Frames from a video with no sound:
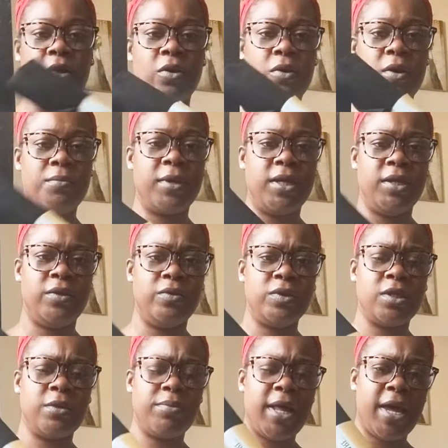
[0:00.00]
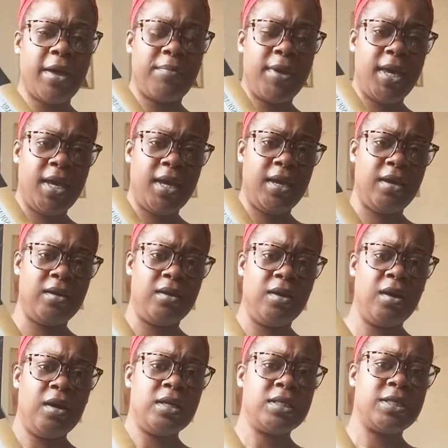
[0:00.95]
I'm going to use the black paint
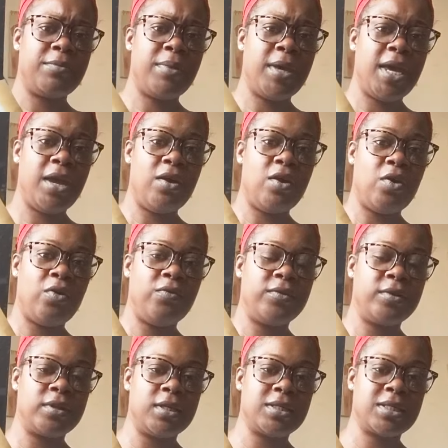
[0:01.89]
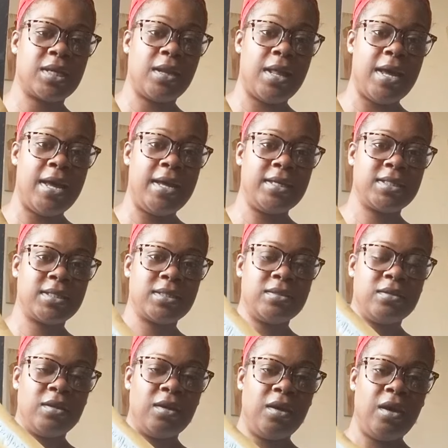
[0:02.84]
to paint over this glass,
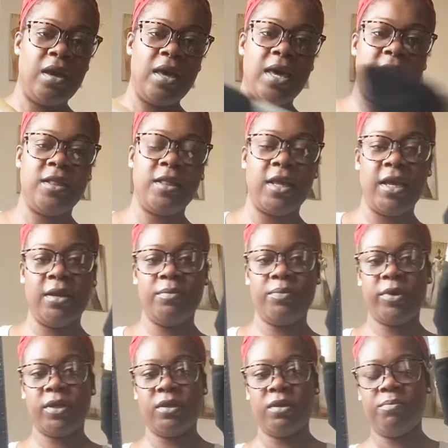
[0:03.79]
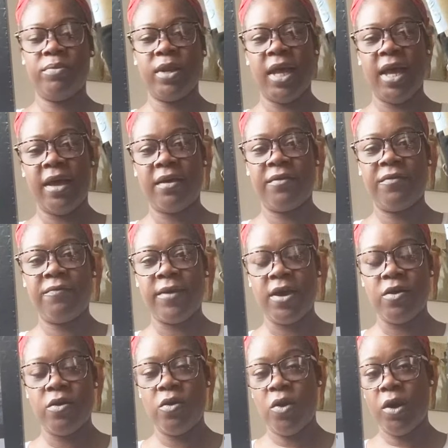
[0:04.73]
and then put the black
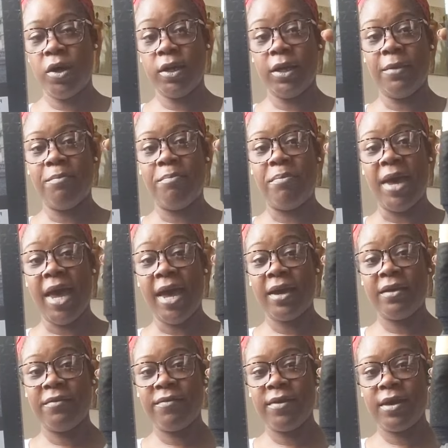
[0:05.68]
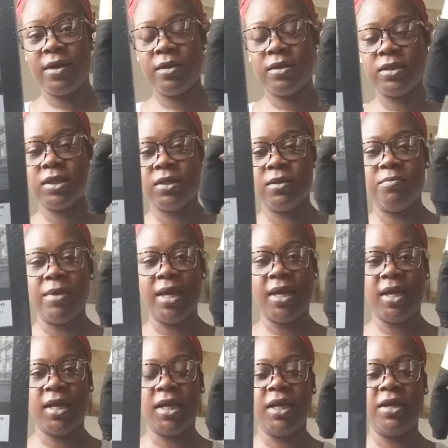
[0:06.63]
felt on the back of it to make
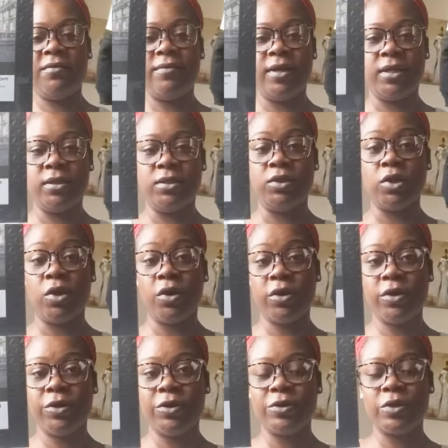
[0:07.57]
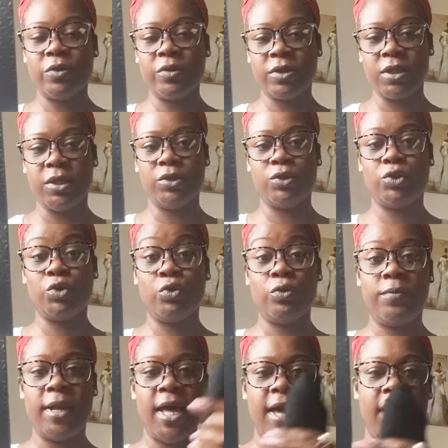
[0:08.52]
it even darker, so it's like true
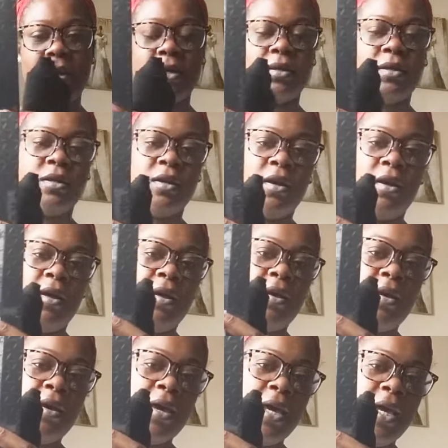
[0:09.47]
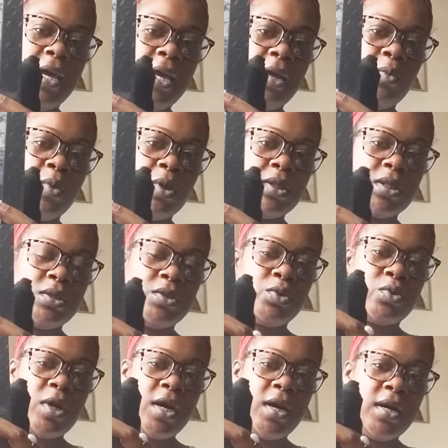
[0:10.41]
black. And once it
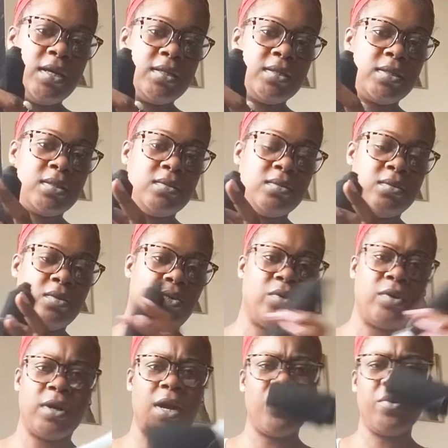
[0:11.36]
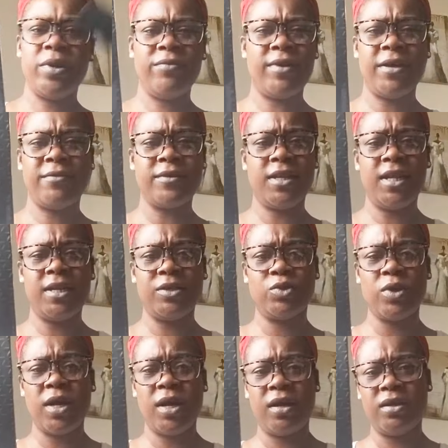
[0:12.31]
dries, or I wouldn't even have to let it
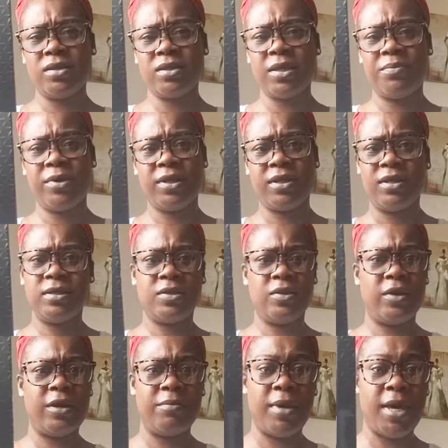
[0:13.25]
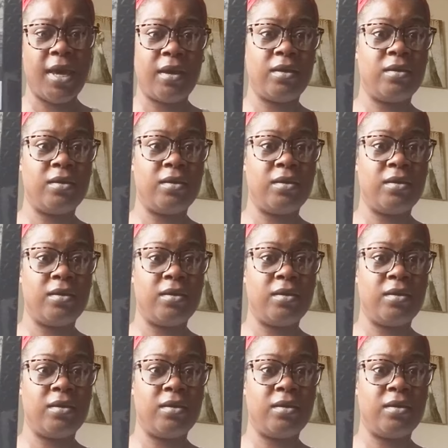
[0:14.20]
dry because I put this on the back